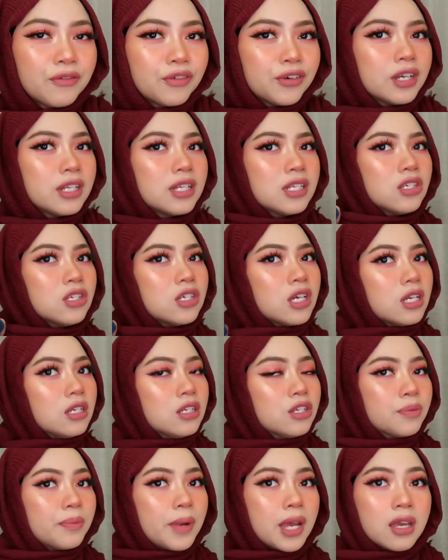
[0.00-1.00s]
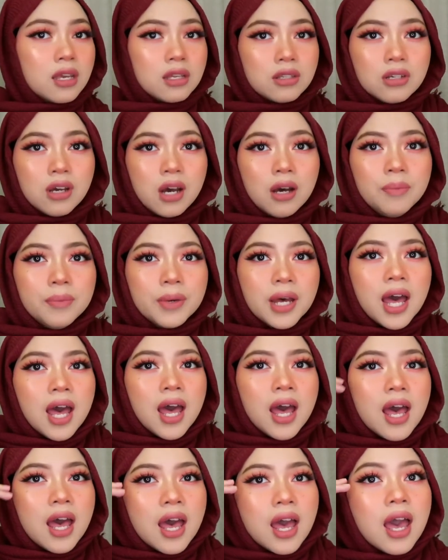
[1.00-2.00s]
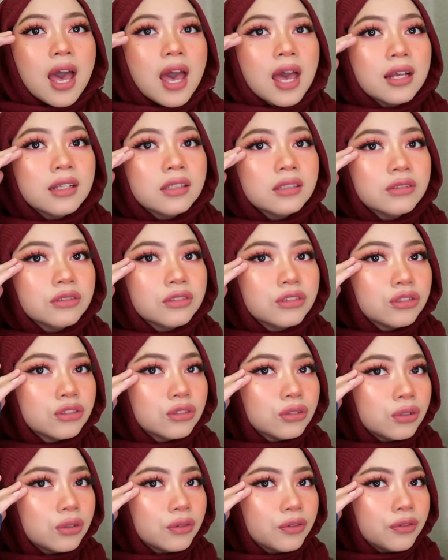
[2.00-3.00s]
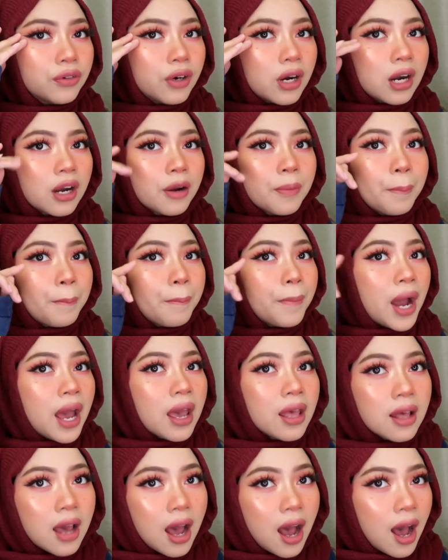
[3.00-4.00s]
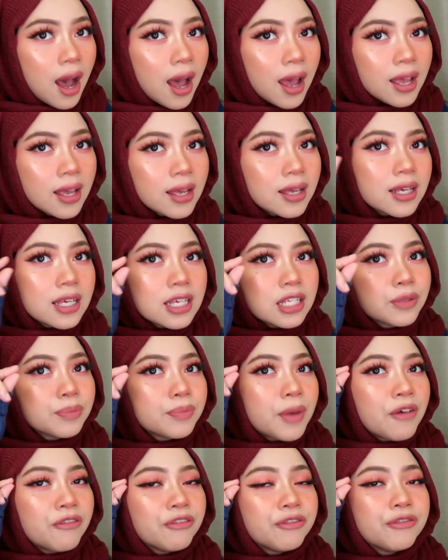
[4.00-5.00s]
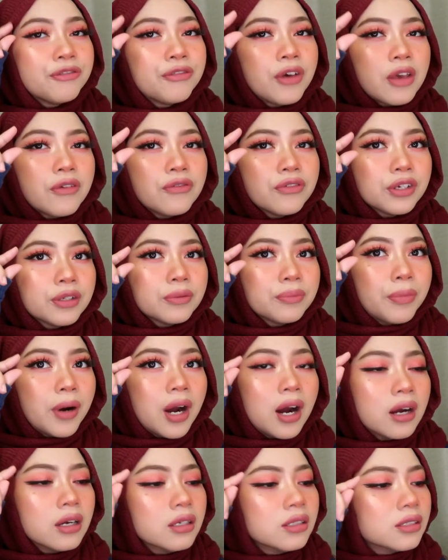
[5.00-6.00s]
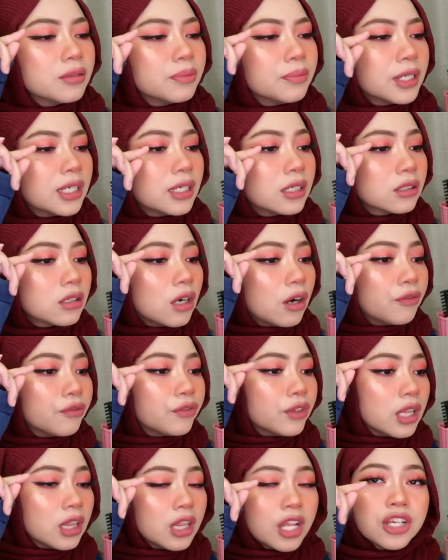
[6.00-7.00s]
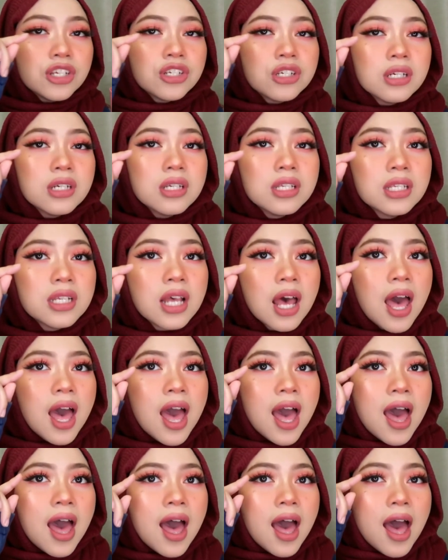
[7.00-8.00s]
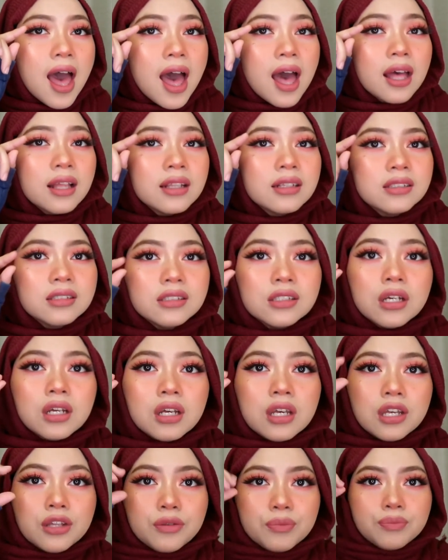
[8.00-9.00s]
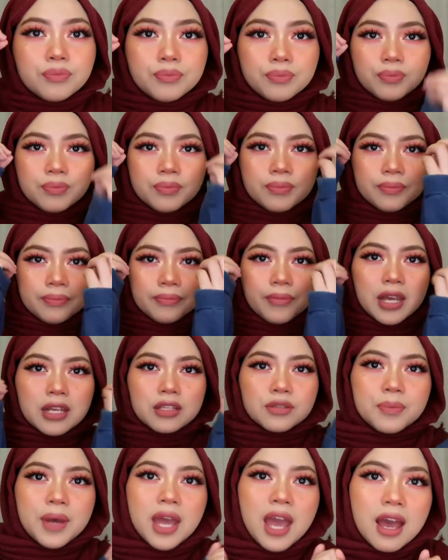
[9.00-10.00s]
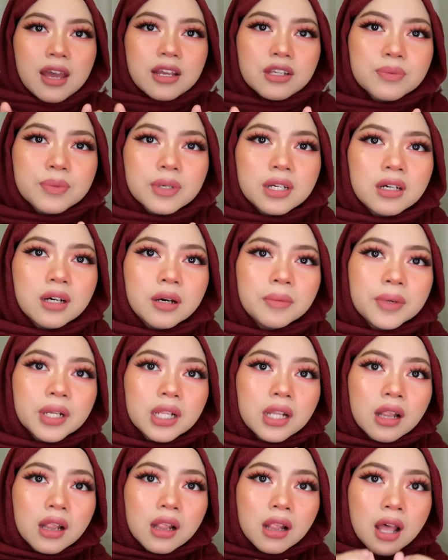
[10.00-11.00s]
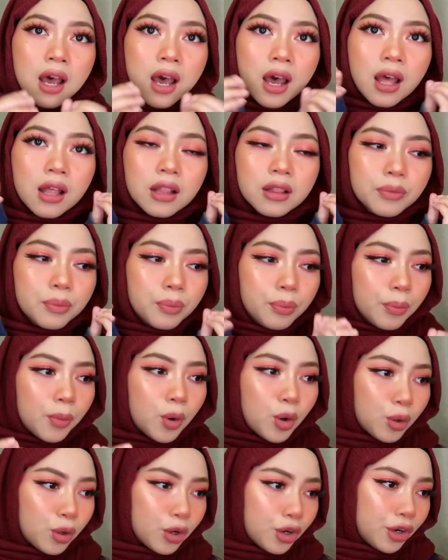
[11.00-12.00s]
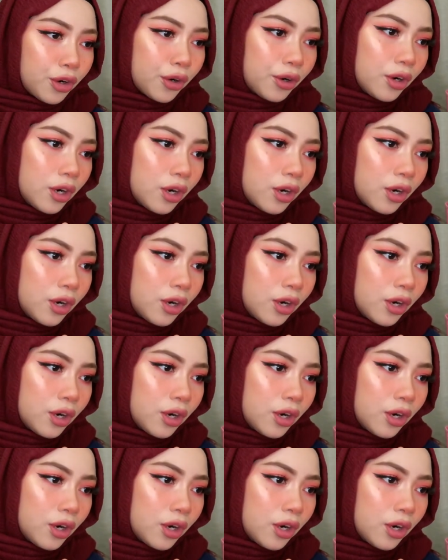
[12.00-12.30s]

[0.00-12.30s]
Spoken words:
already changed my hijab, and so far my eye is my favorite part because of the lashes, and it makes my eyes become a lot more